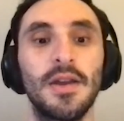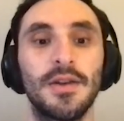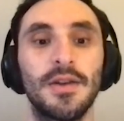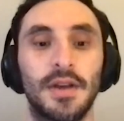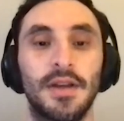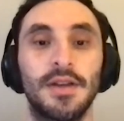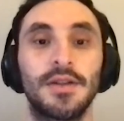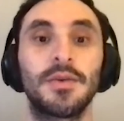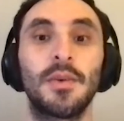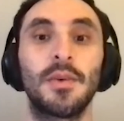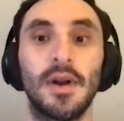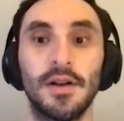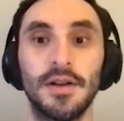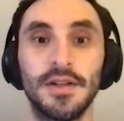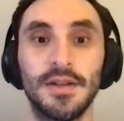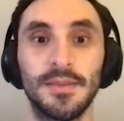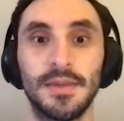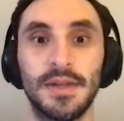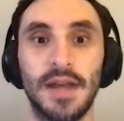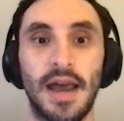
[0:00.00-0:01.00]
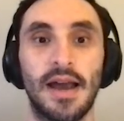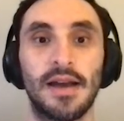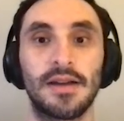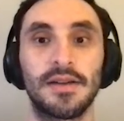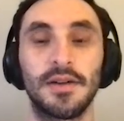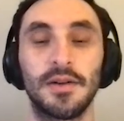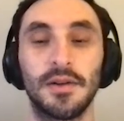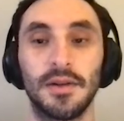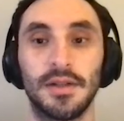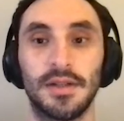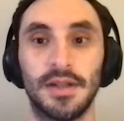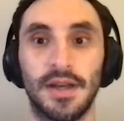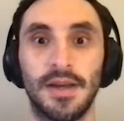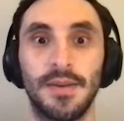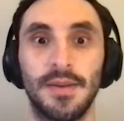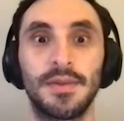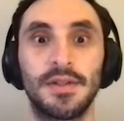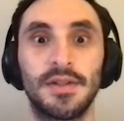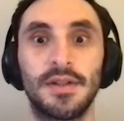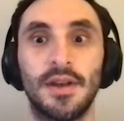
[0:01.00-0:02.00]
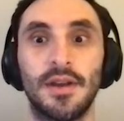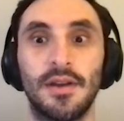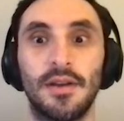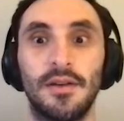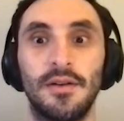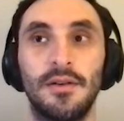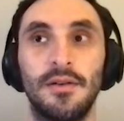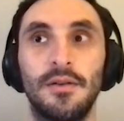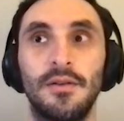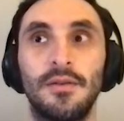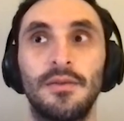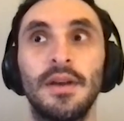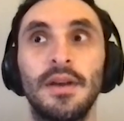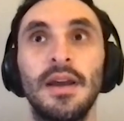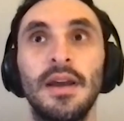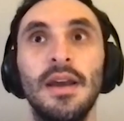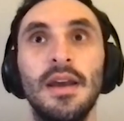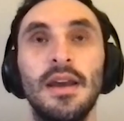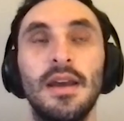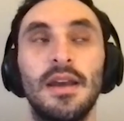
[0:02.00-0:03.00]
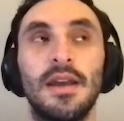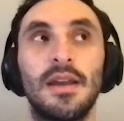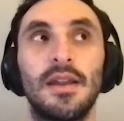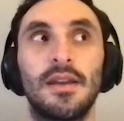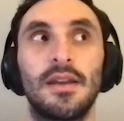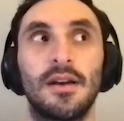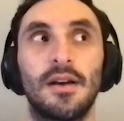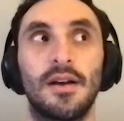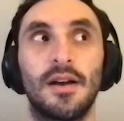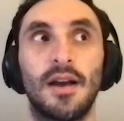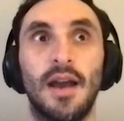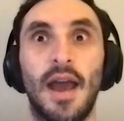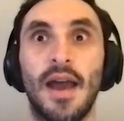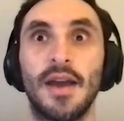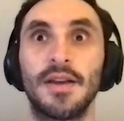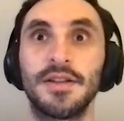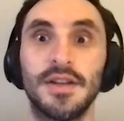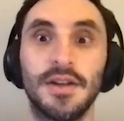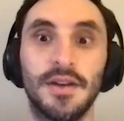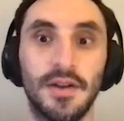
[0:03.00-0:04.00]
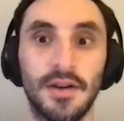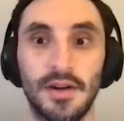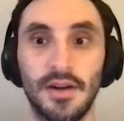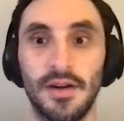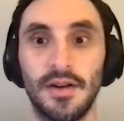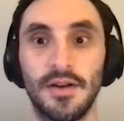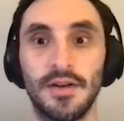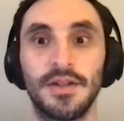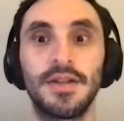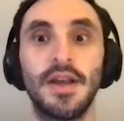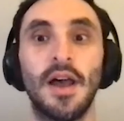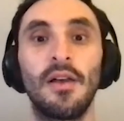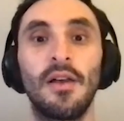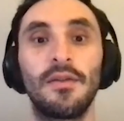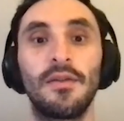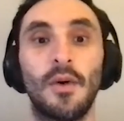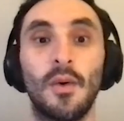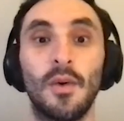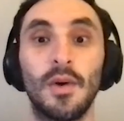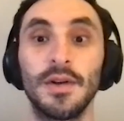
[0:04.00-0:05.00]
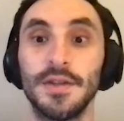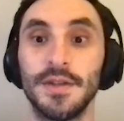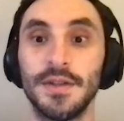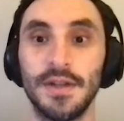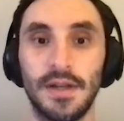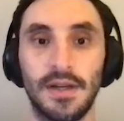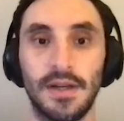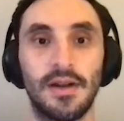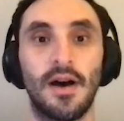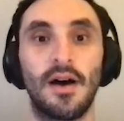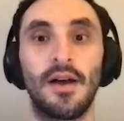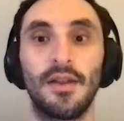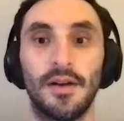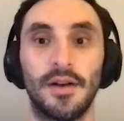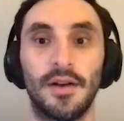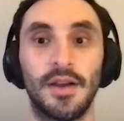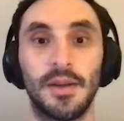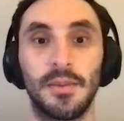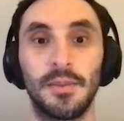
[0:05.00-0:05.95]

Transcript: So I guess what are some tactical tips that you've either executed yourself or seen other